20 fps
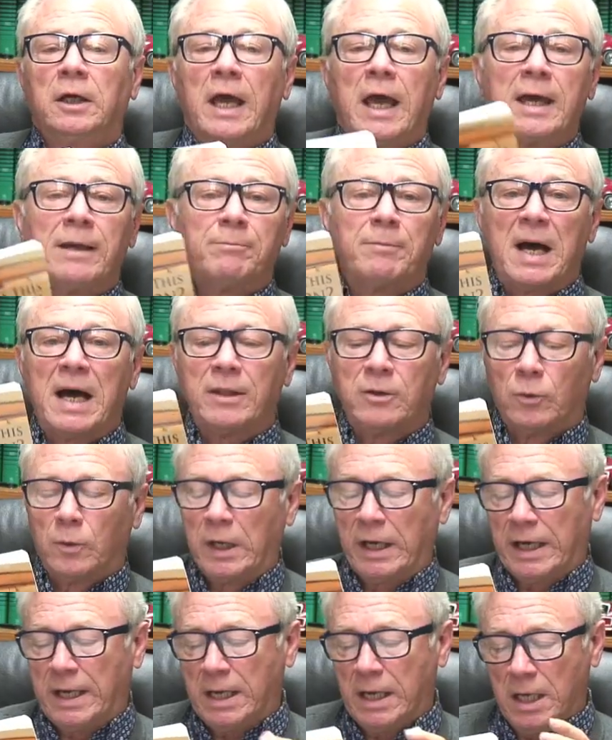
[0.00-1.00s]
and by the
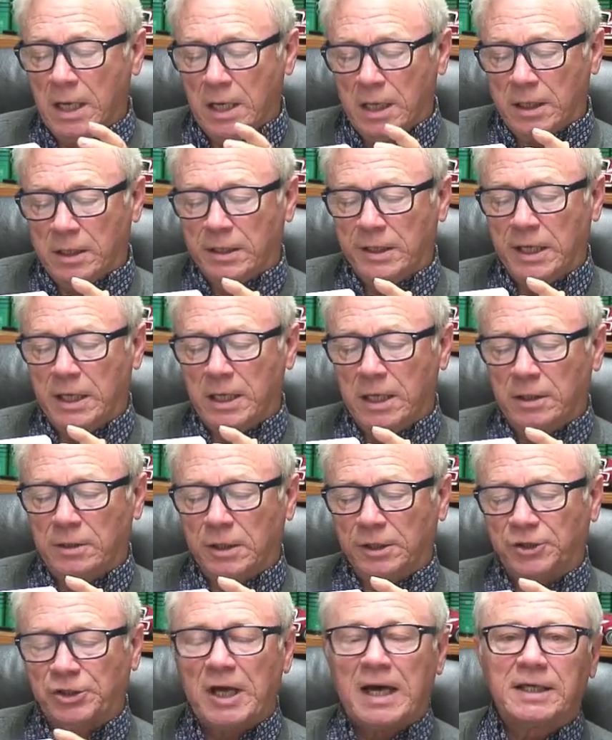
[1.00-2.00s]
way, the,
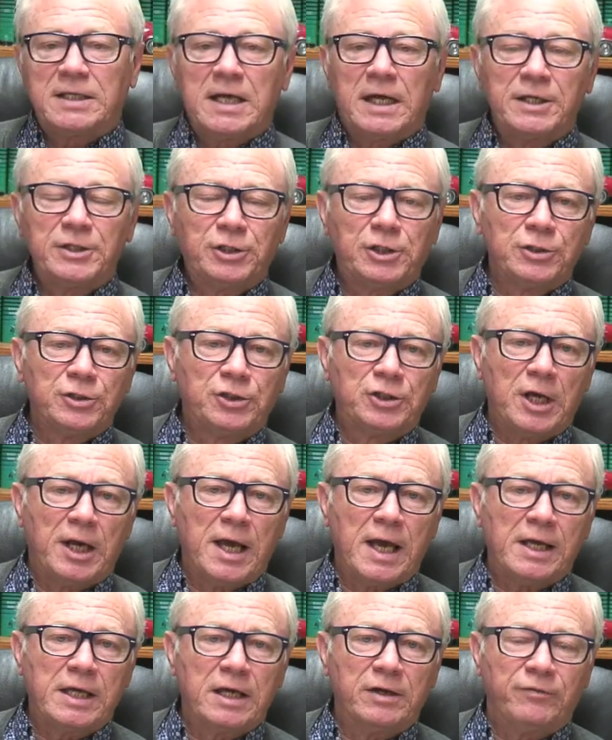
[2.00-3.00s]
the citations that
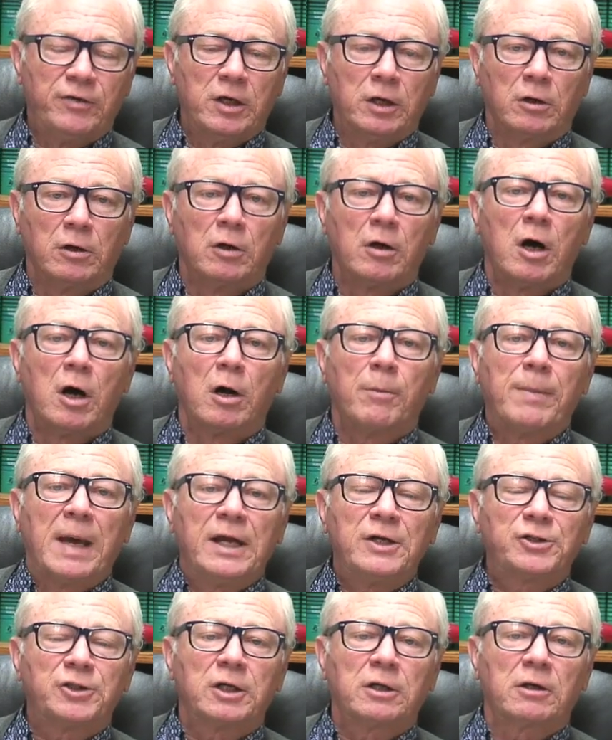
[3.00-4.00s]
I give here are
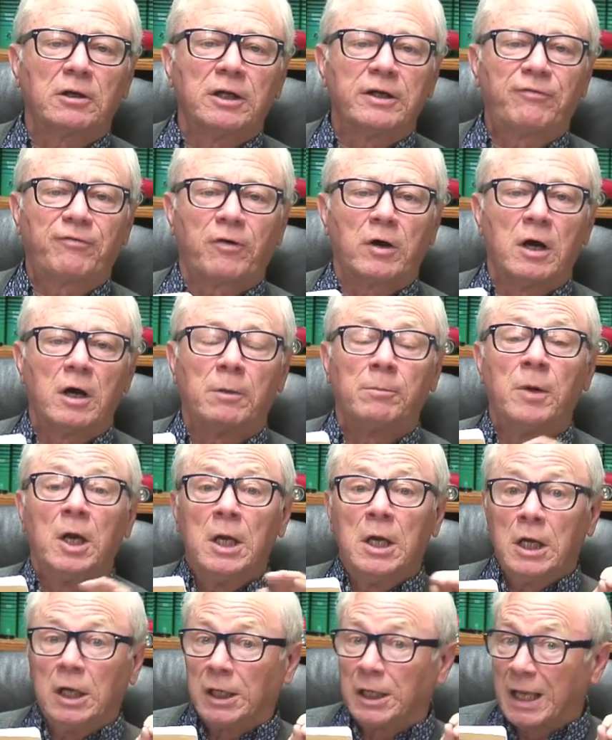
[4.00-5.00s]
basically from
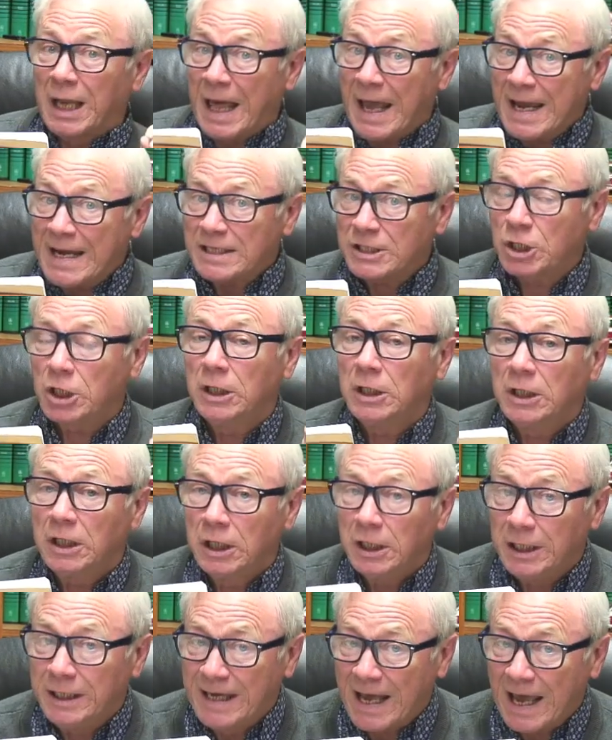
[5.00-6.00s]
late
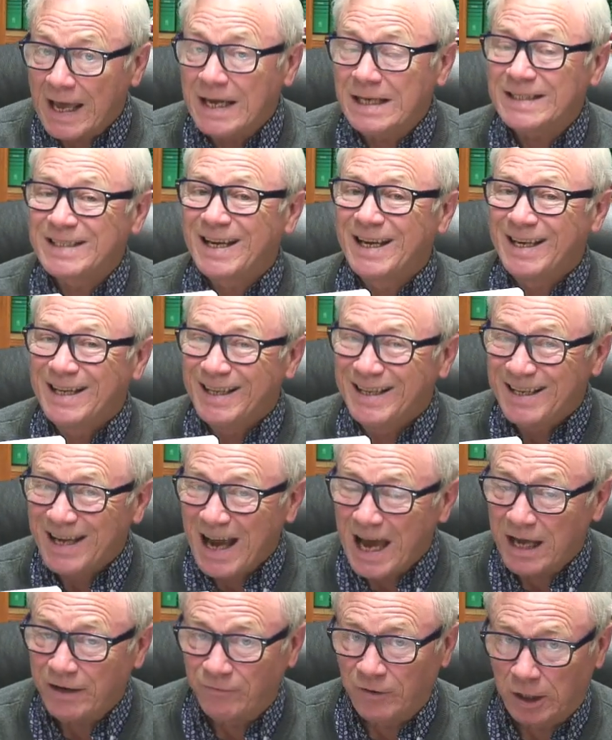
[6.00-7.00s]
date
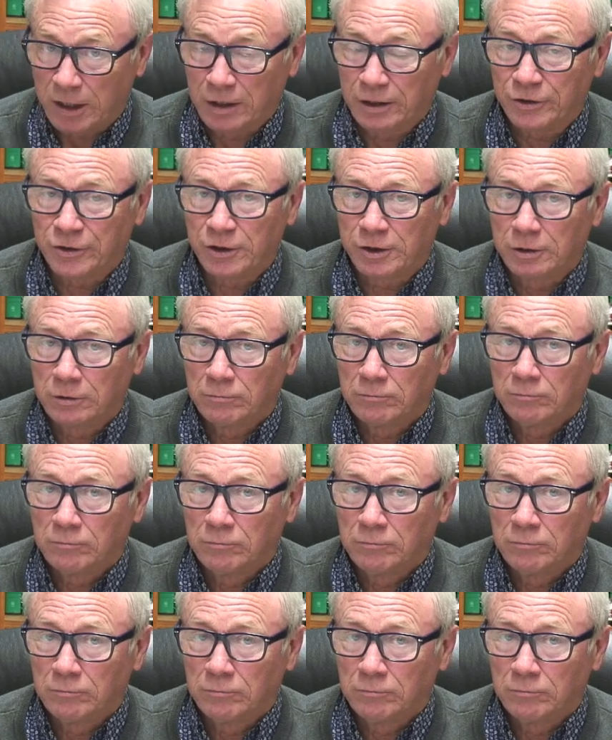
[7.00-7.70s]
advocates,